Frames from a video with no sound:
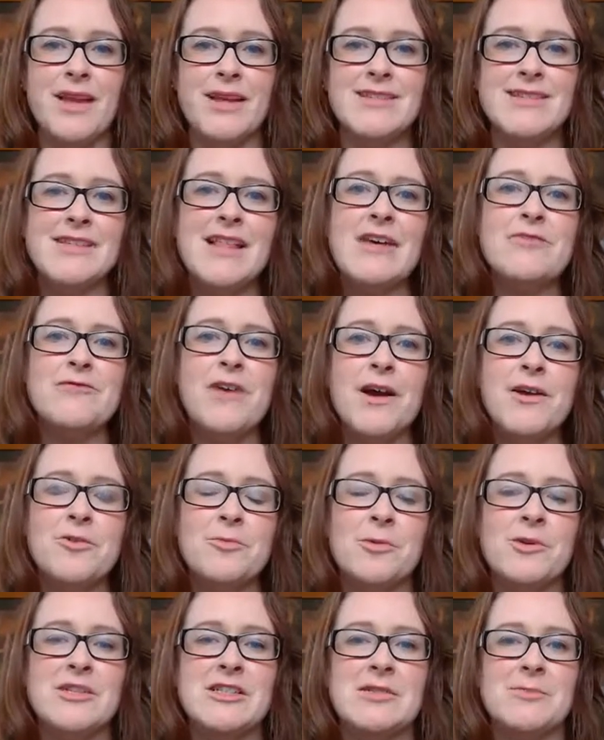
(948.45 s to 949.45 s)
So that final
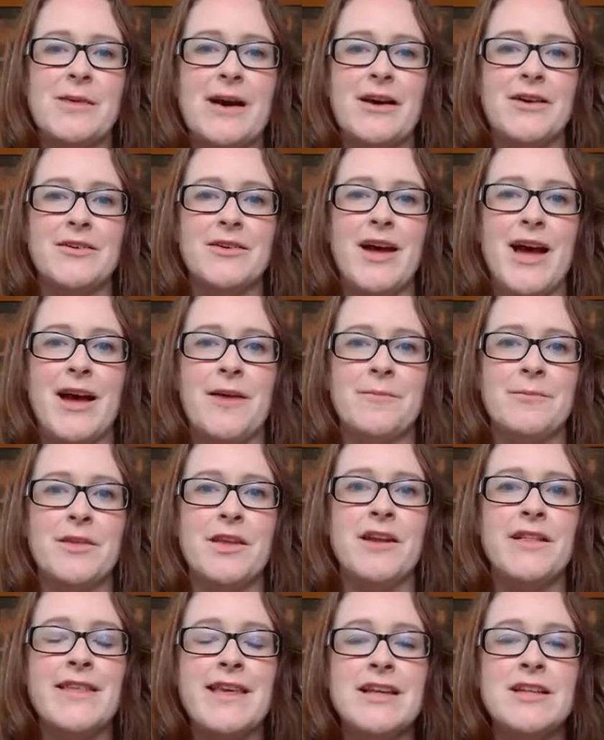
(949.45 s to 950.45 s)
point about,
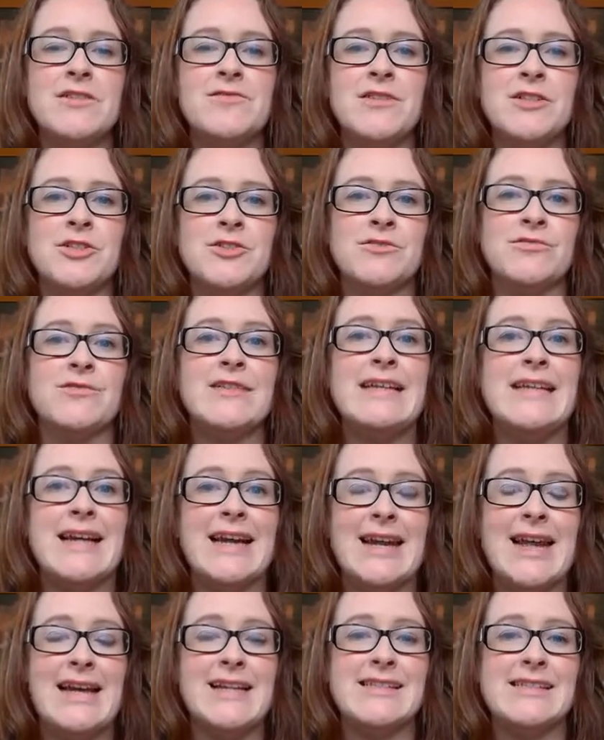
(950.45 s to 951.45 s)
the individual
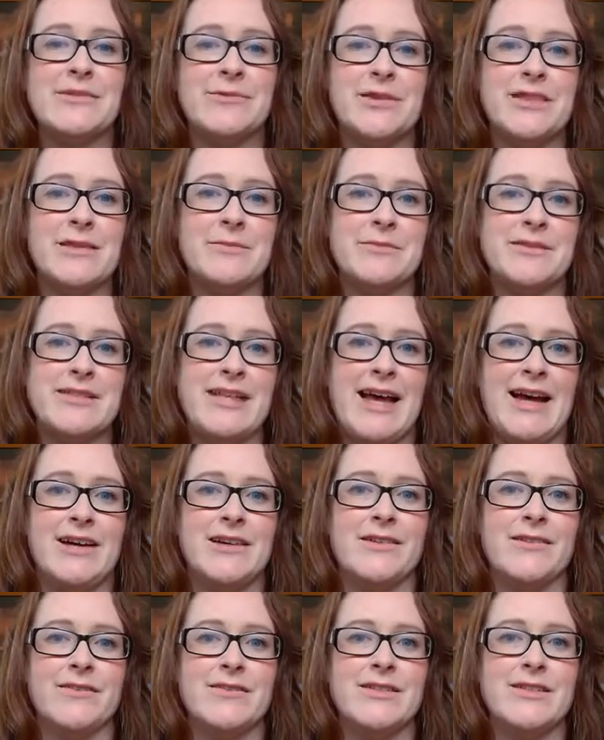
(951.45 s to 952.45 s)
reconnecting with
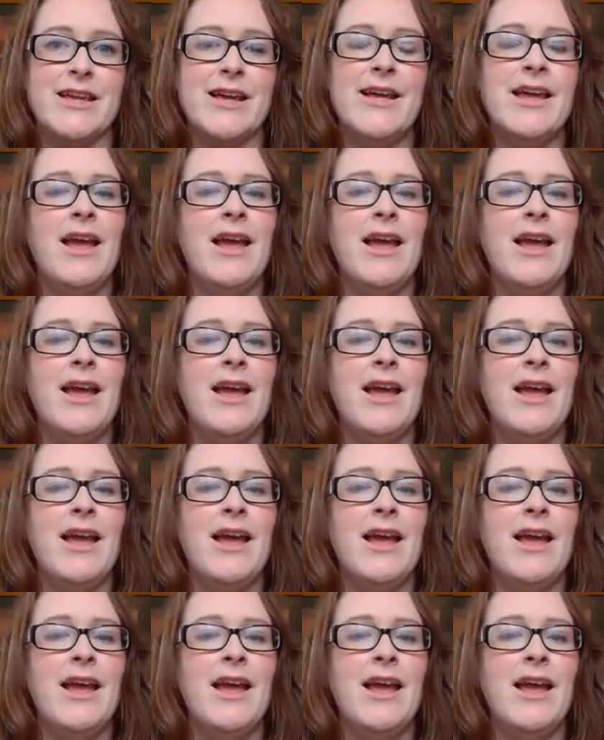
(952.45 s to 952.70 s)
themselves,